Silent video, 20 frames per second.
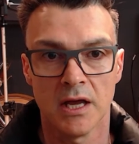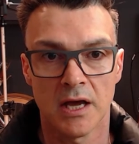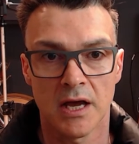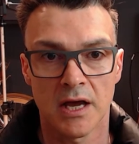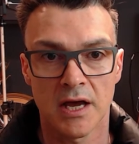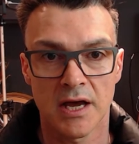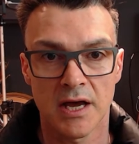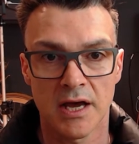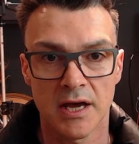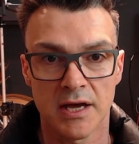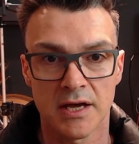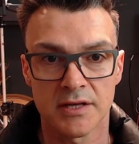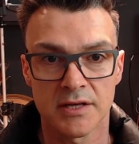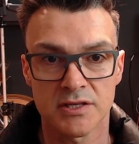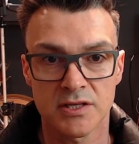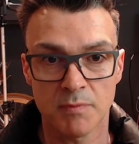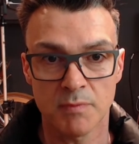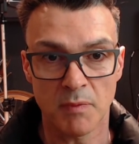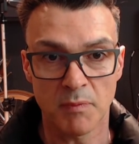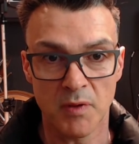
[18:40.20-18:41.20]

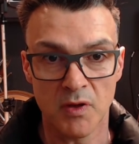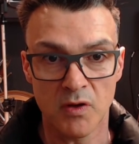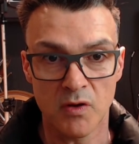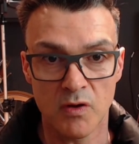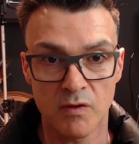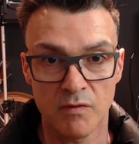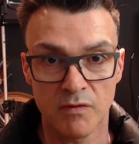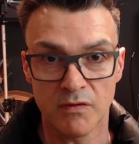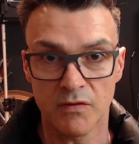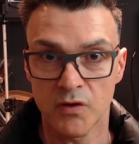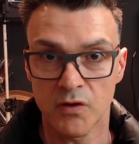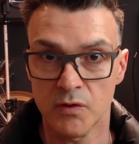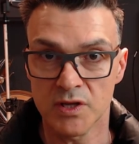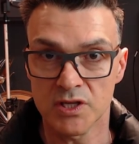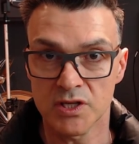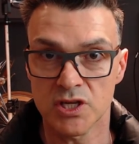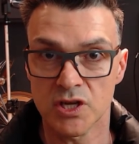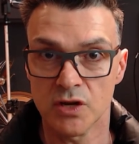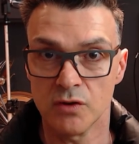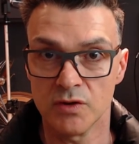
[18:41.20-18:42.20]
Super Booth, if you're
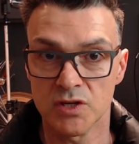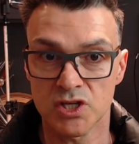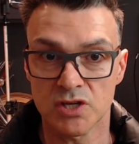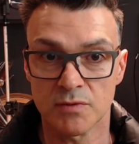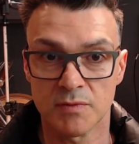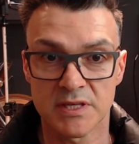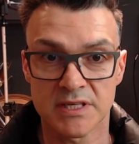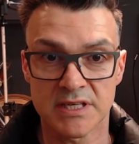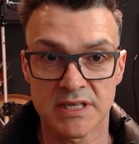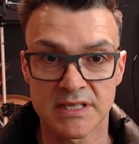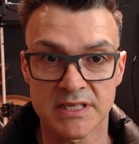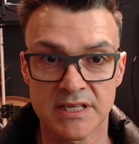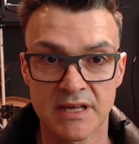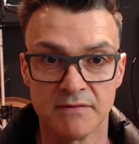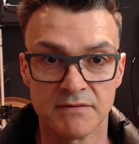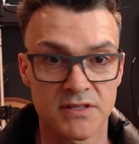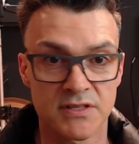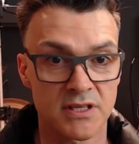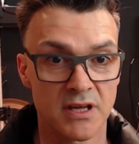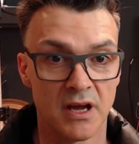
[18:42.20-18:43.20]
into your instruments and
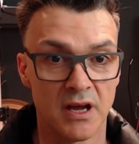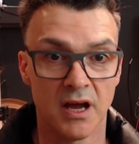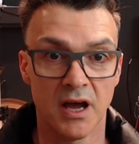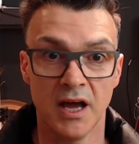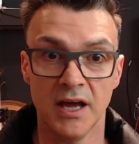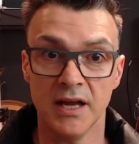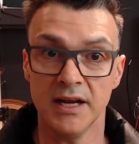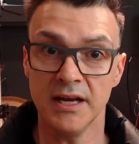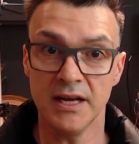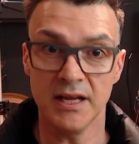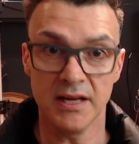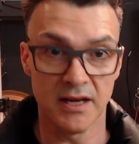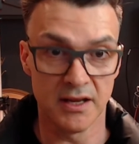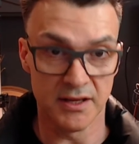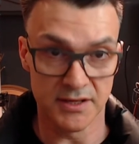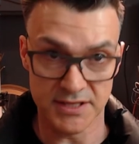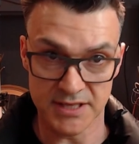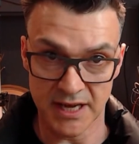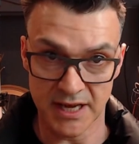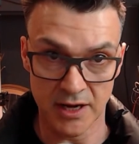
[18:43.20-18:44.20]
synths, I need
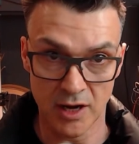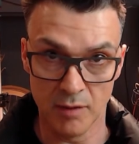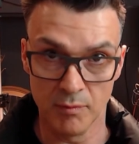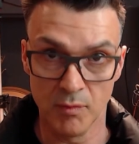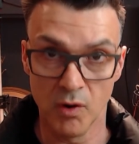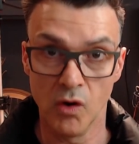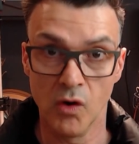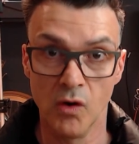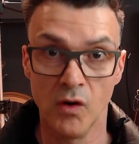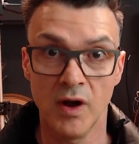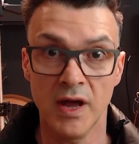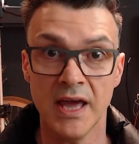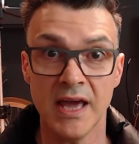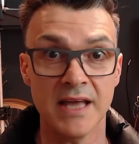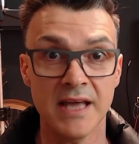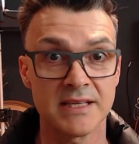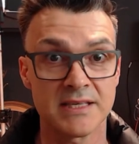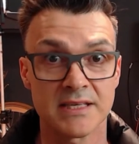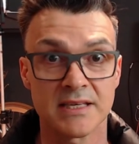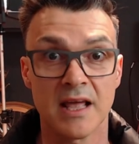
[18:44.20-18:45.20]
not say no more.
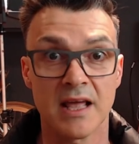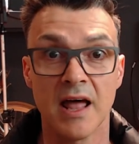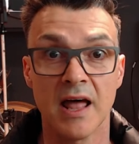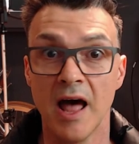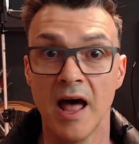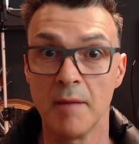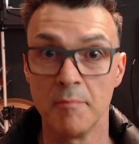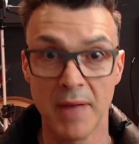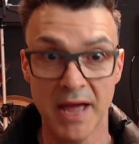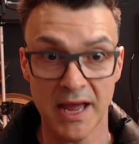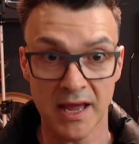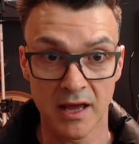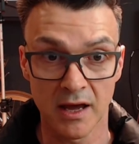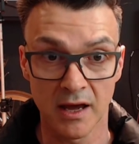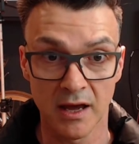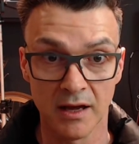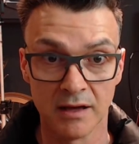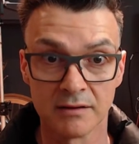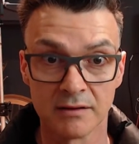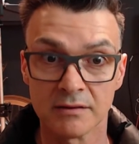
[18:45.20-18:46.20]
It's a
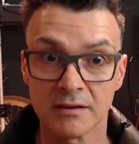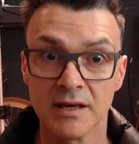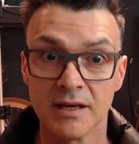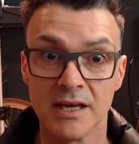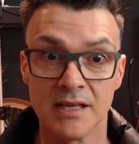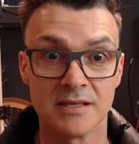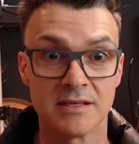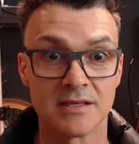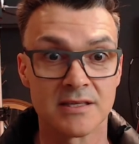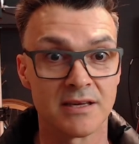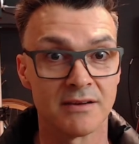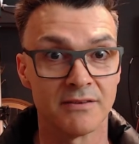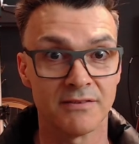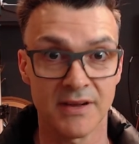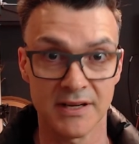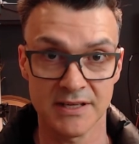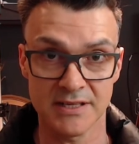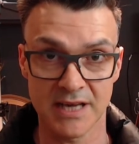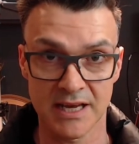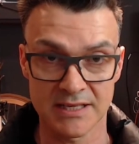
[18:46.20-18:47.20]
mecca. It's
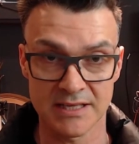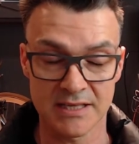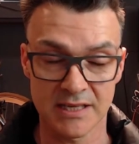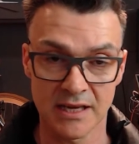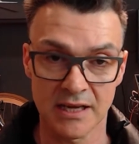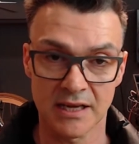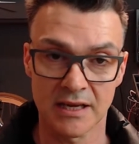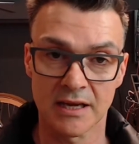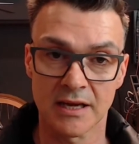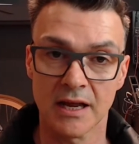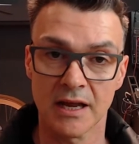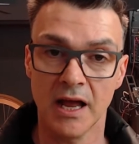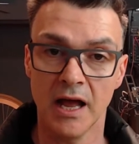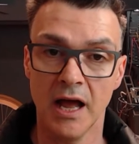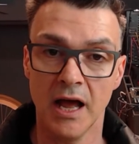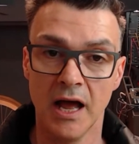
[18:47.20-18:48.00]
fantastic.